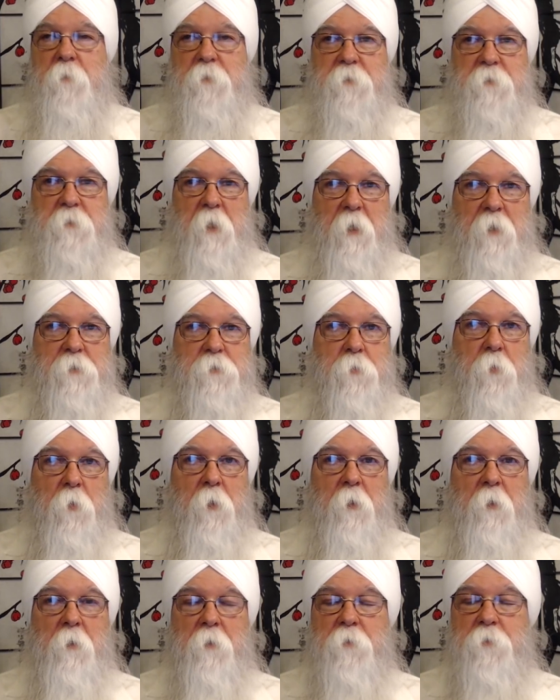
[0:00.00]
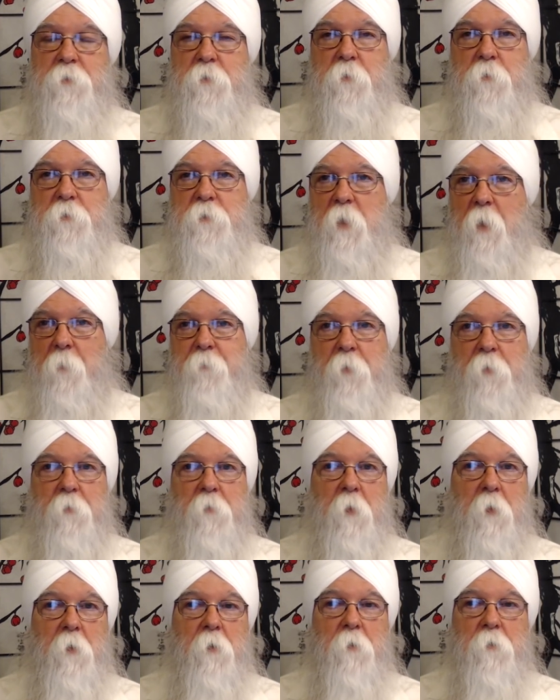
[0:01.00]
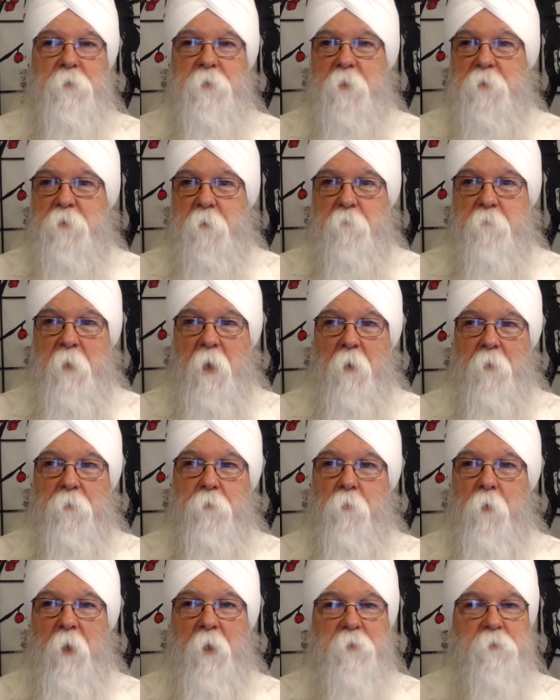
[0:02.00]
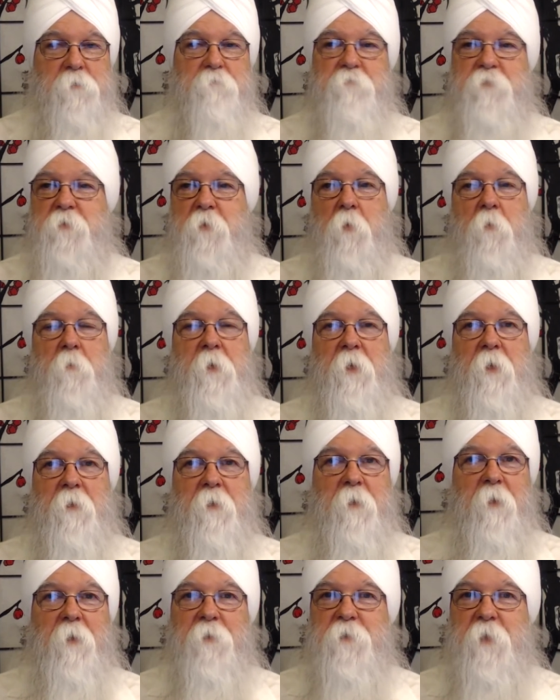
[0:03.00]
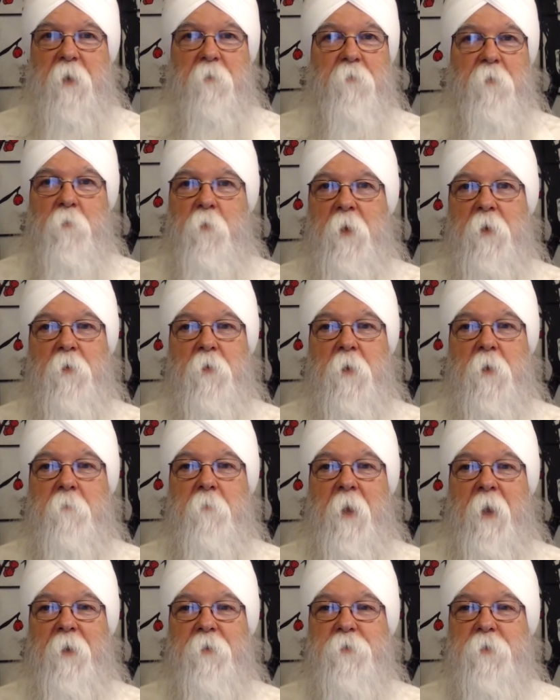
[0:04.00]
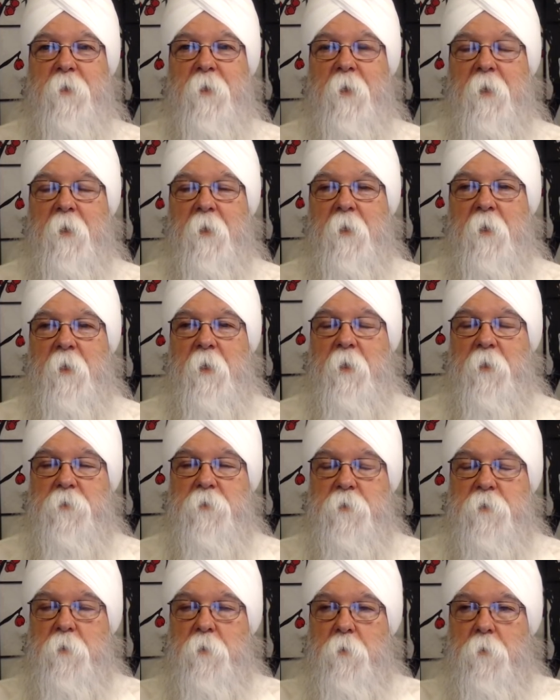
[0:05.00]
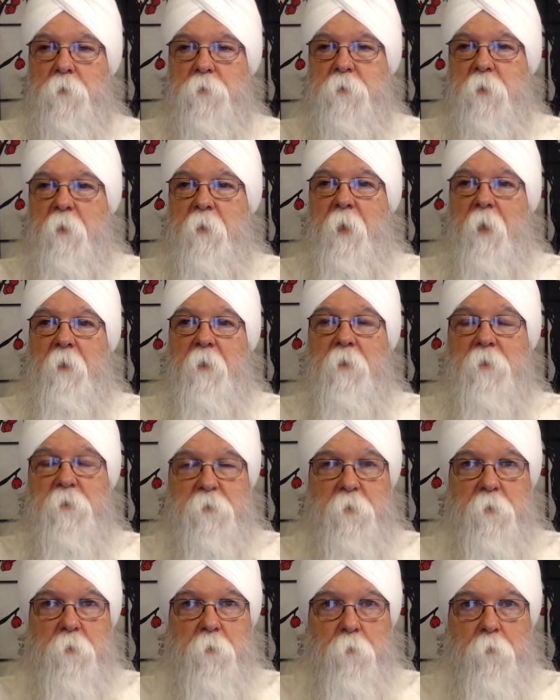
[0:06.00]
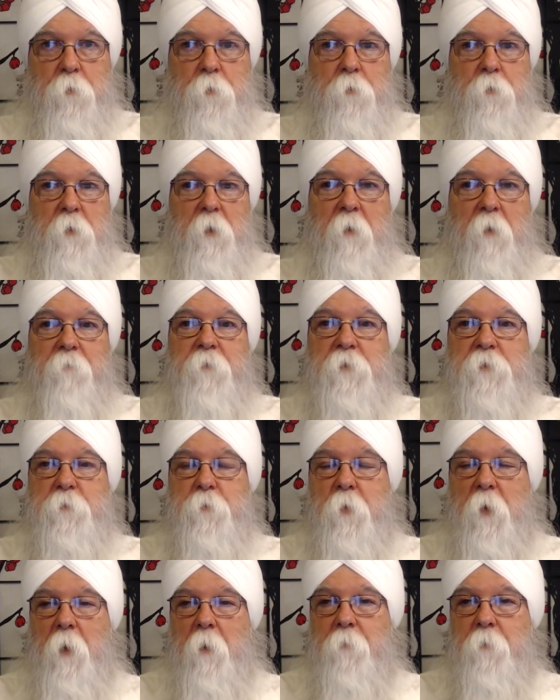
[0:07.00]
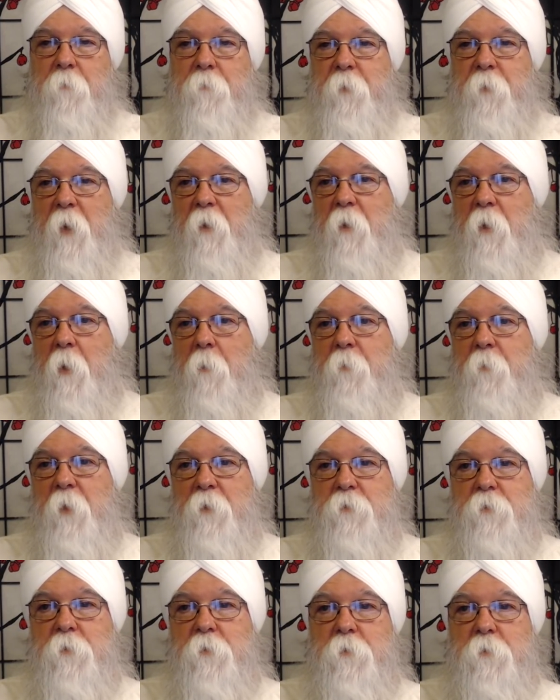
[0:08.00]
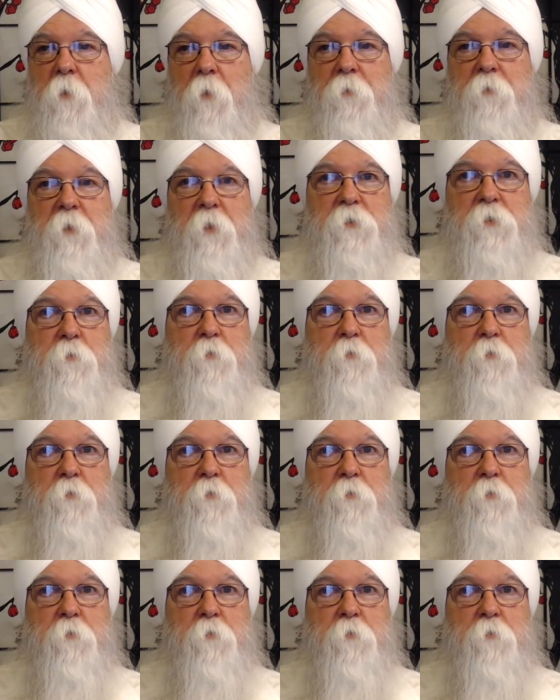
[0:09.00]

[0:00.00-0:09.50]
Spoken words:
into massage oil. It's used up your nose as a mouthwash. So many things, every way you could imagine, it's used. And that gets to the root of this problem. That combination is called